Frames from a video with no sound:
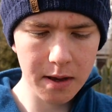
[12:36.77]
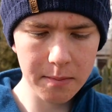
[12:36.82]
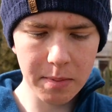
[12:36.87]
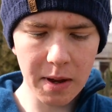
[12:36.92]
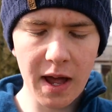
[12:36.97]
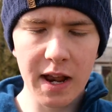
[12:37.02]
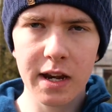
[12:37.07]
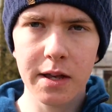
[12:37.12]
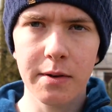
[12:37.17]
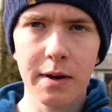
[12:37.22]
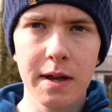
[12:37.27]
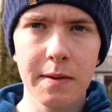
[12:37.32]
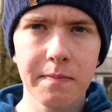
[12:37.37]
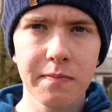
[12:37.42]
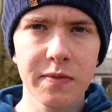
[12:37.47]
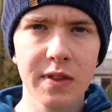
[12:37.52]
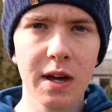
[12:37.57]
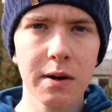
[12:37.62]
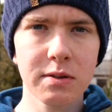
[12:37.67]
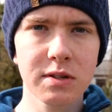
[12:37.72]
But anyway,
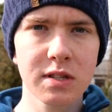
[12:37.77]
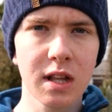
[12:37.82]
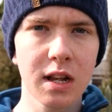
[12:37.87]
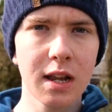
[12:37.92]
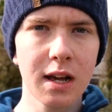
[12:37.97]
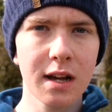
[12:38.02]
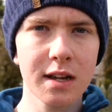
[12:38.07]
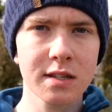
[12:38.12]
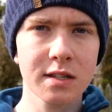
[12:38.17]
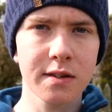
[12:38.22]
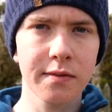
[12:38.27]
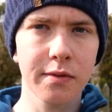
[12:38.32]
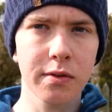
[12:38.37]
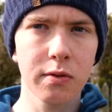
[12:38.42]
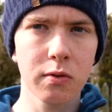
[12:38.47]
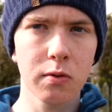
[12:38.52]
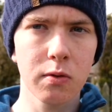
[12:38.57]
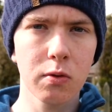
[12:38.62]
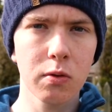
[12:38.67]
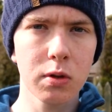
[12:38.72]
that was the last of
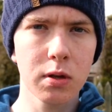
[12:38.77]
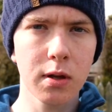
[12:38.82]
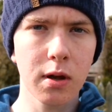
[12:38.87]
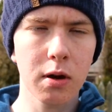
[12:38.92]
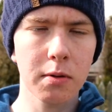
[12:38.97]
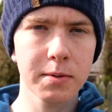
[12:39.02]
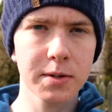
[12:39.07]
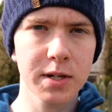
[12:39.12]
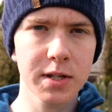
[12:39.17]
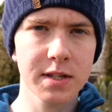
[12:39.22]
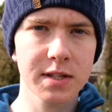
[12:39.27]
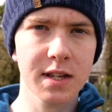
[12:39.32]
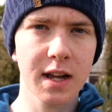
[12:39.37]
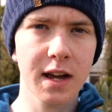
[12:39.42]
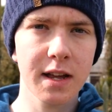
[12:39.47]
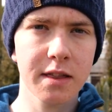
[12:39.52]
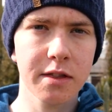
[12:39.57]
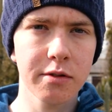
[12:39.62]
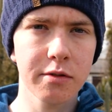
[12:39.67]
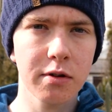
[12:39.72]
all the options that
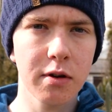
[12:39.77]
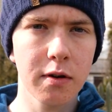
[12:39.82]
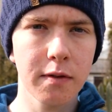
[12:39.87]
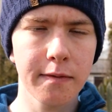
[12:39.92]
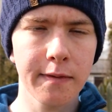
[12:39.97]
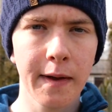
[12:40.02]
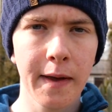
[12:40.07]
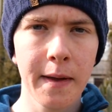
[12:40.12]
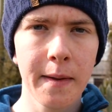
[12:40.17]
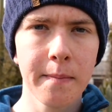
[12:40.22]
I thought of.